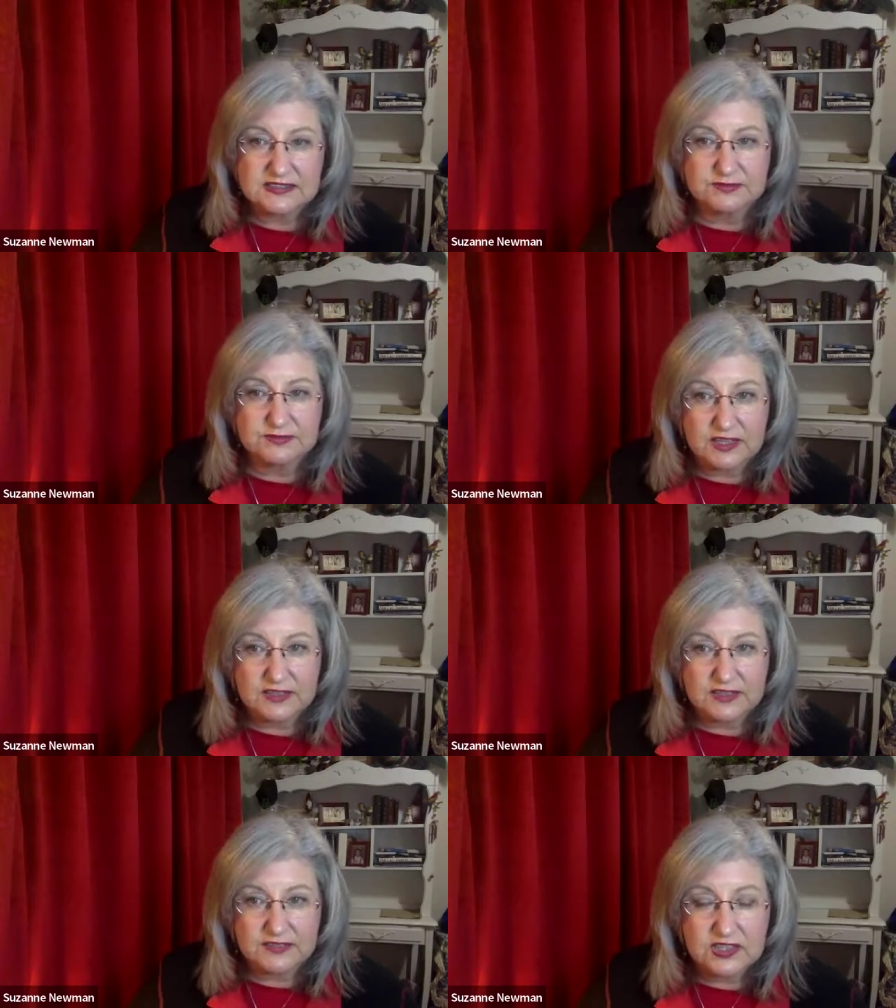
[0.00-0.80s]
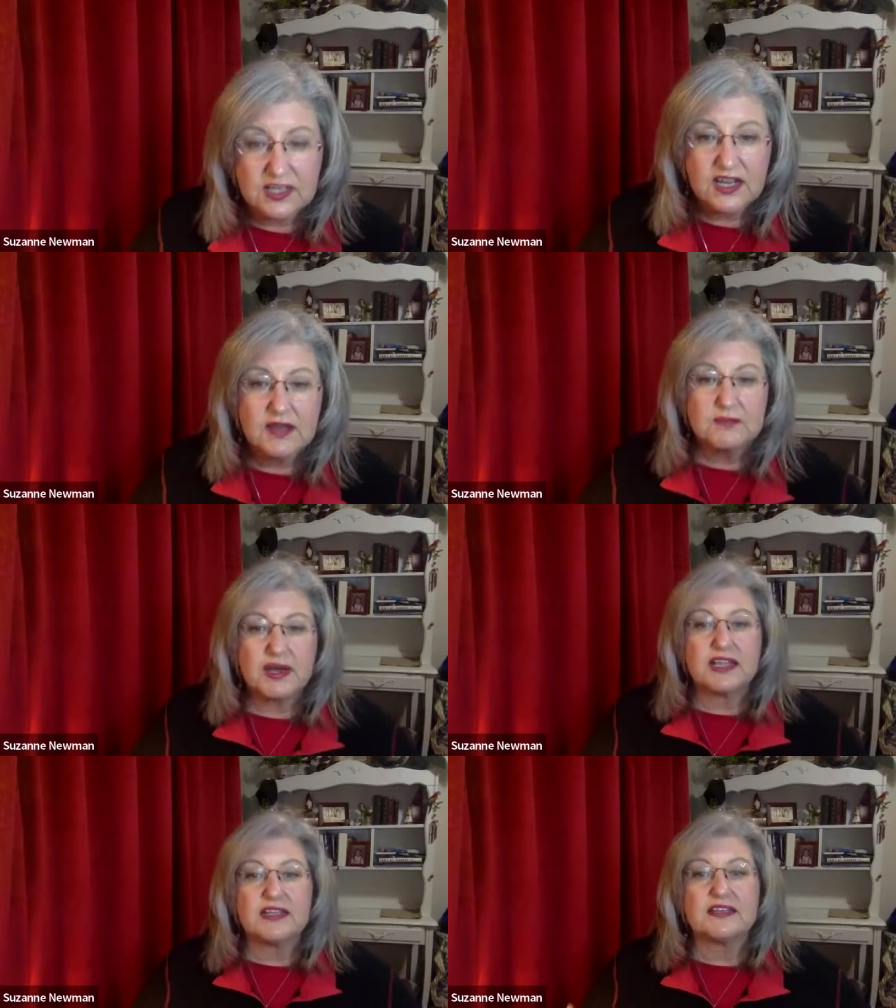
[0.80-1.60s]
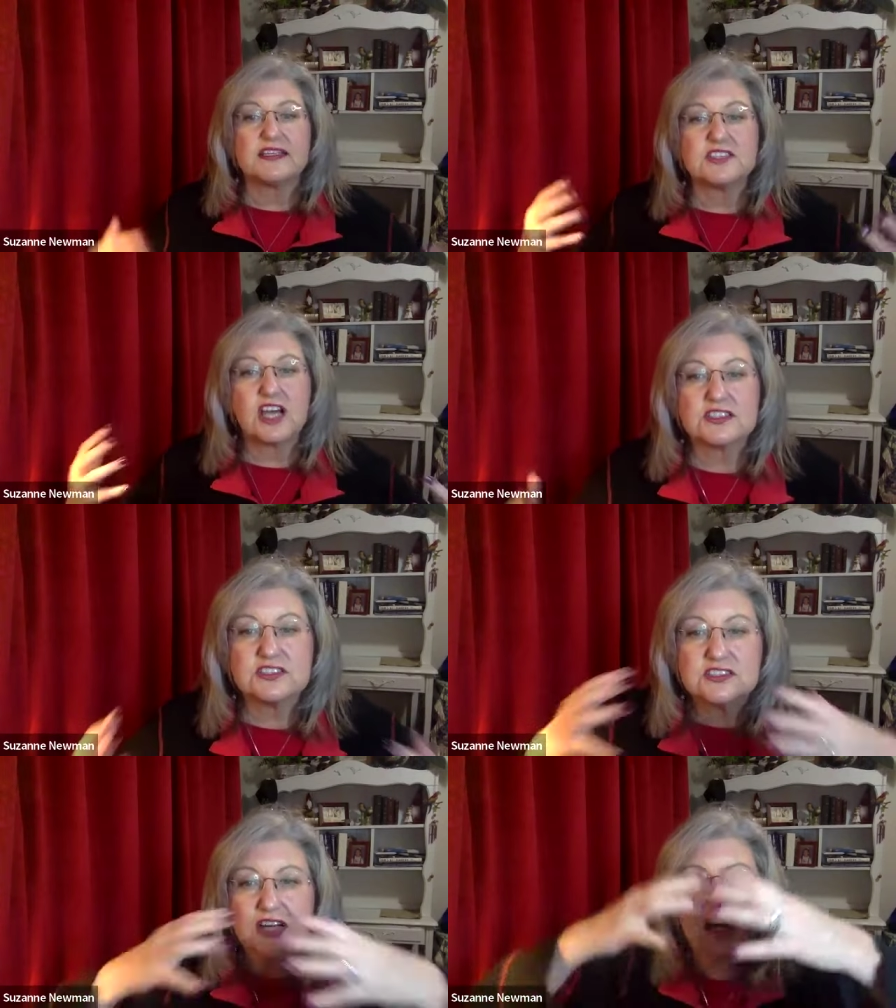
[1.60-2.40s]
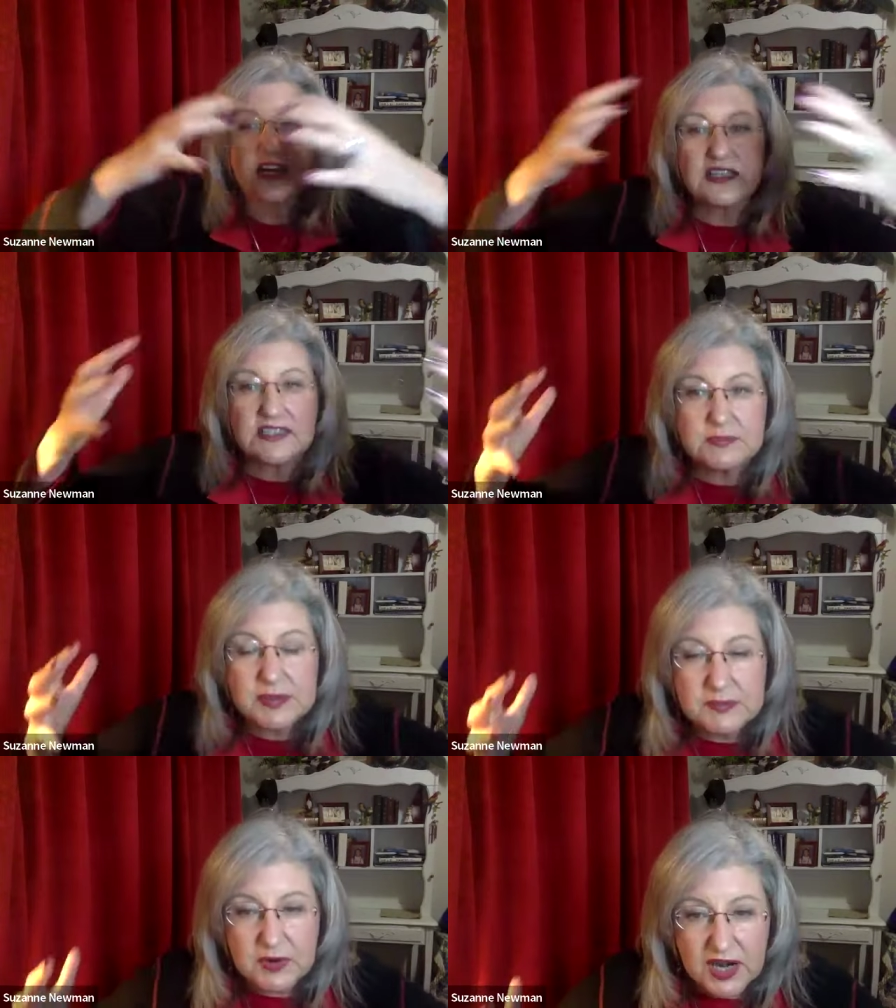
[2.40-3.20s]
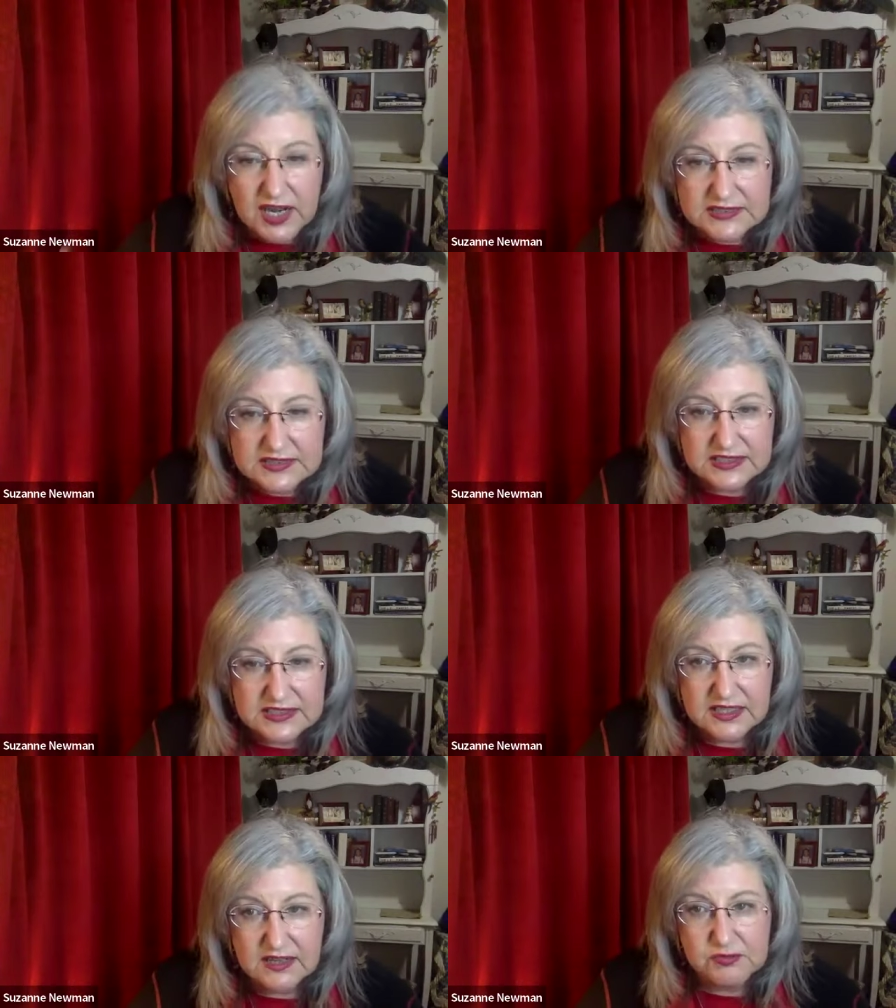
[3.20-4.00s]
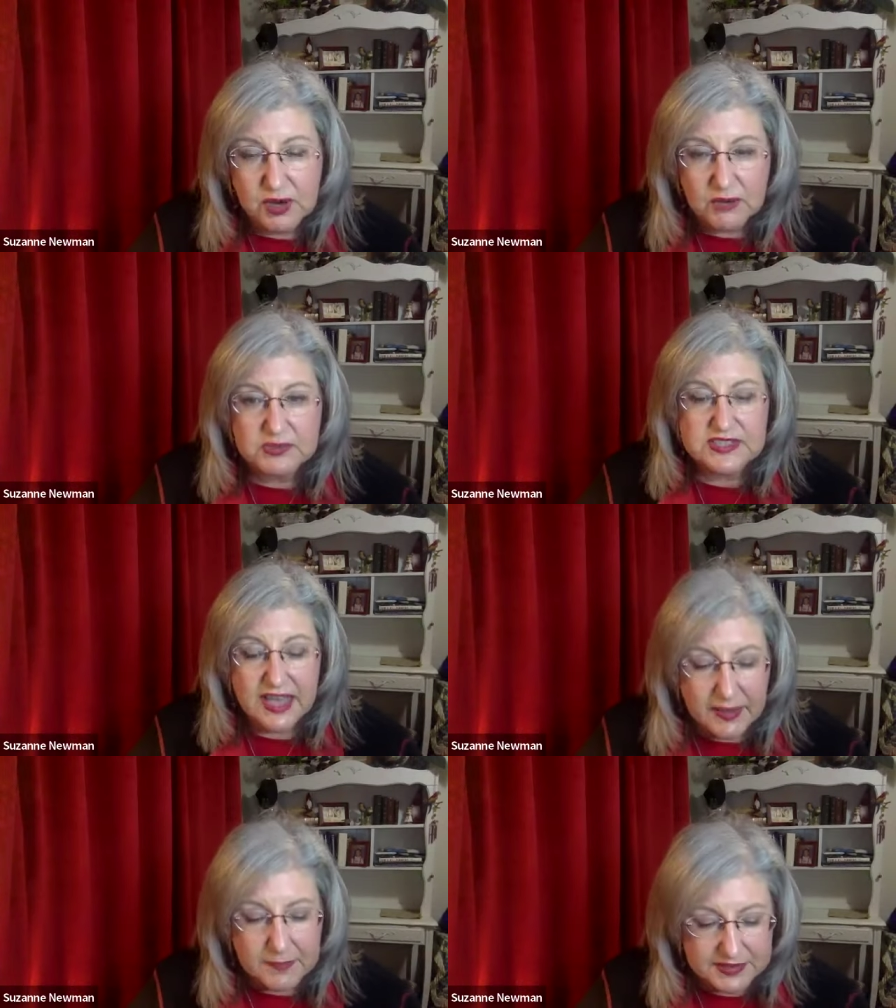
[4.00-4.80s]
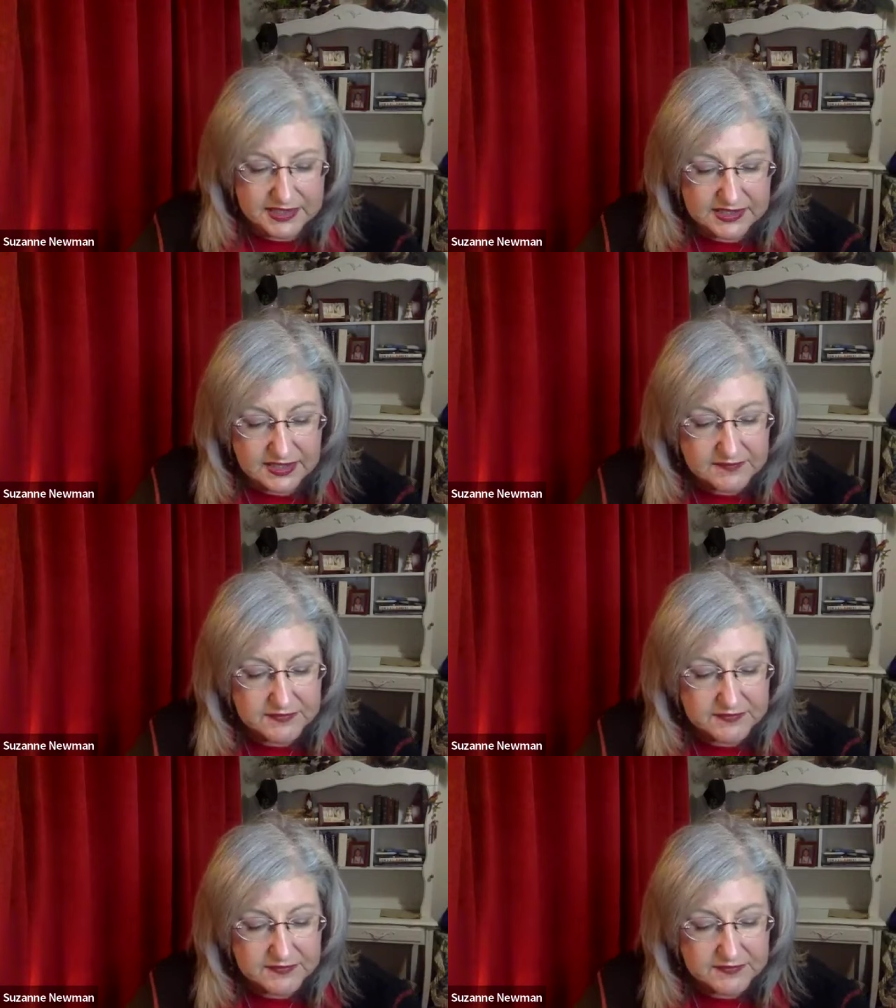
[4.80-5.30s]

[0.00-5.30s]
in front of her, but the doctor got a little bit more idea of what was happening.